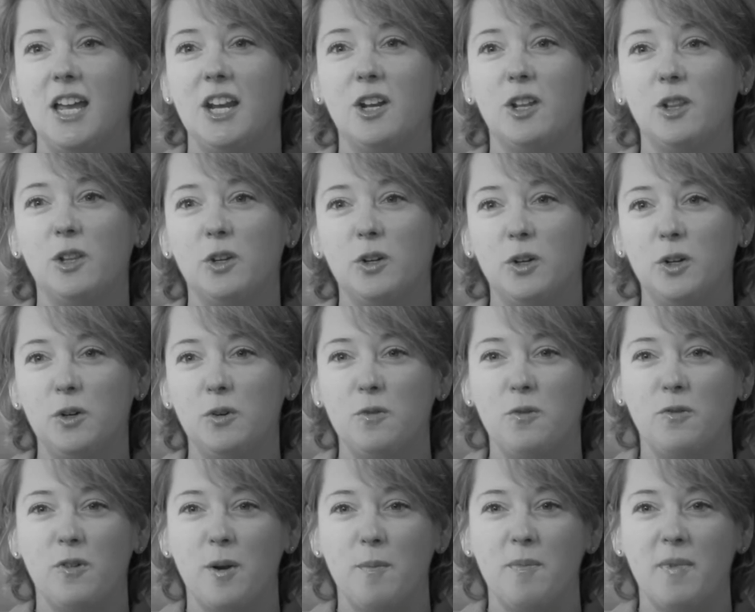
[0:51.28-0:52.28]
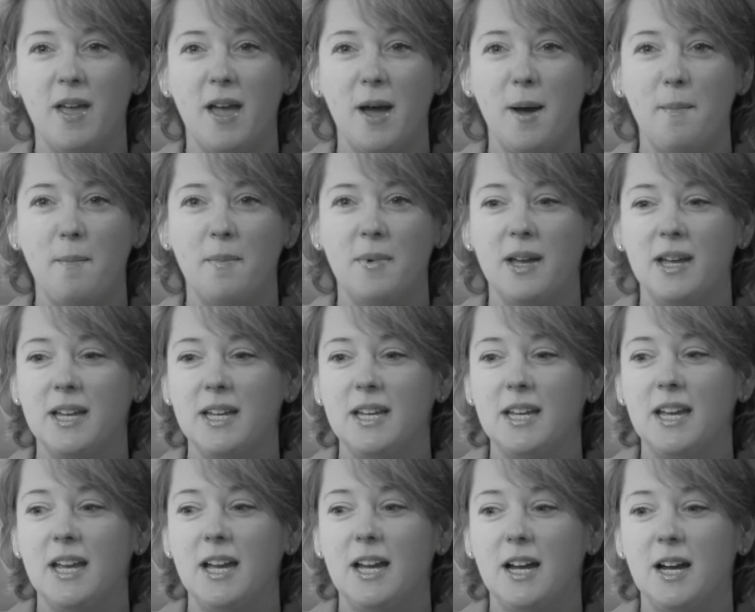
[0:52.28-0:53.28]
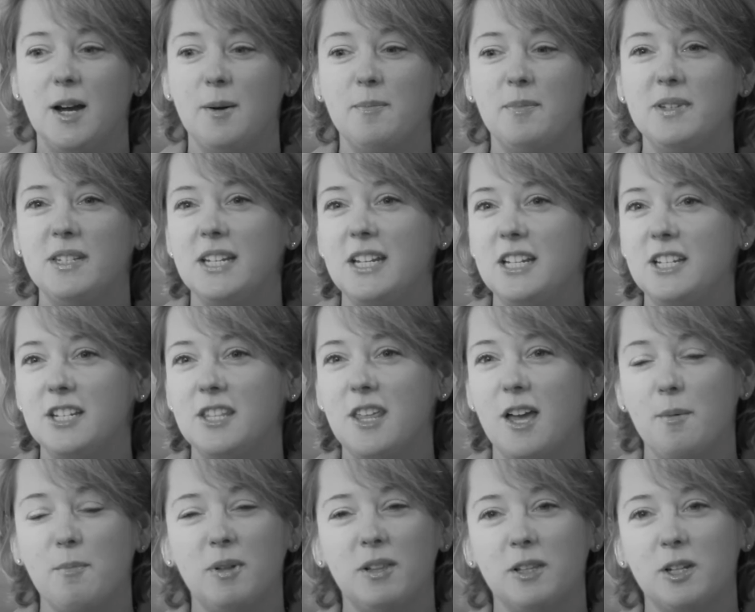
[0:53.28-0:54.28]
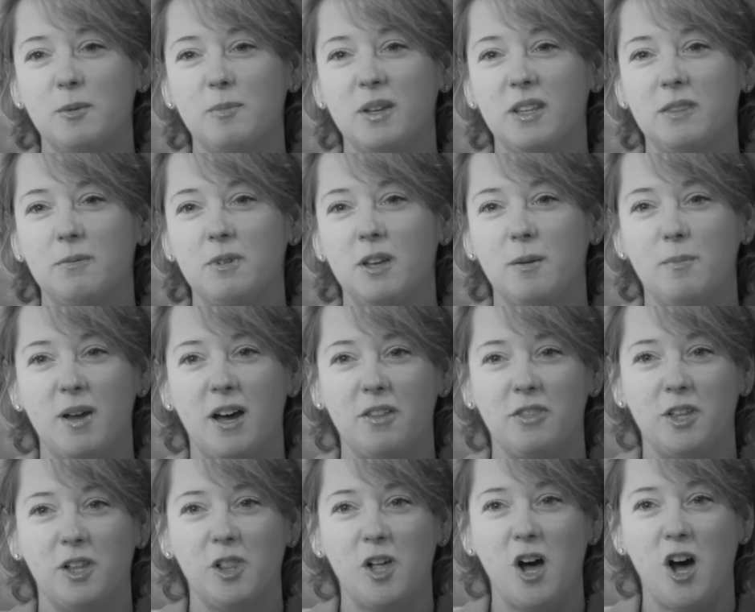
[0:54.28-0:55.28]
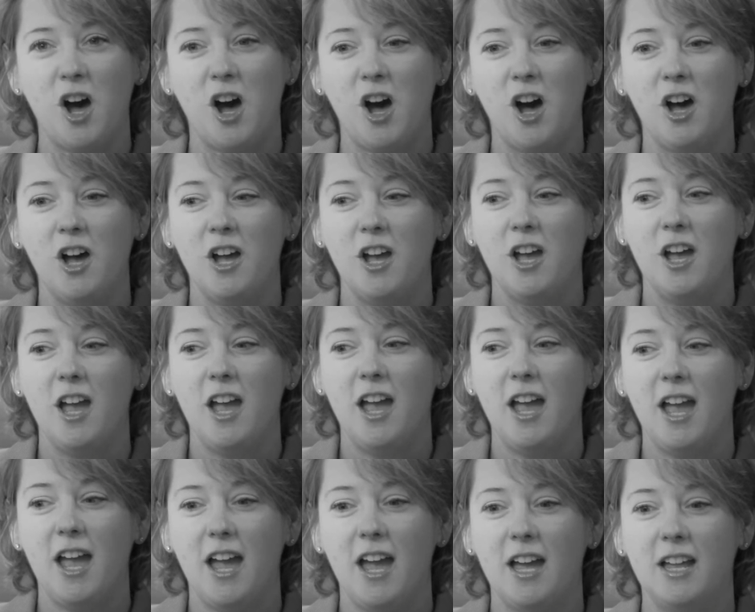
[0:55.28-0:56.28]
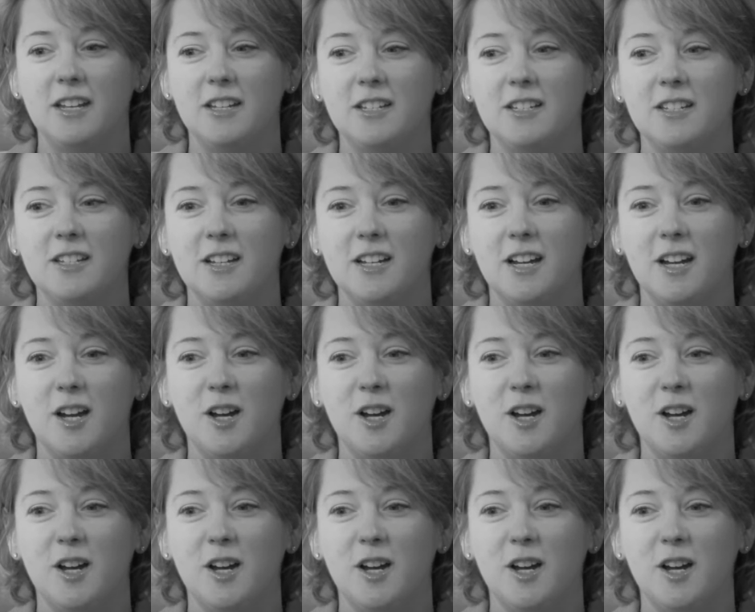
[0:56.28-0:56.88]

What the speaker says: and learn from them, teach them a little bit about the law, and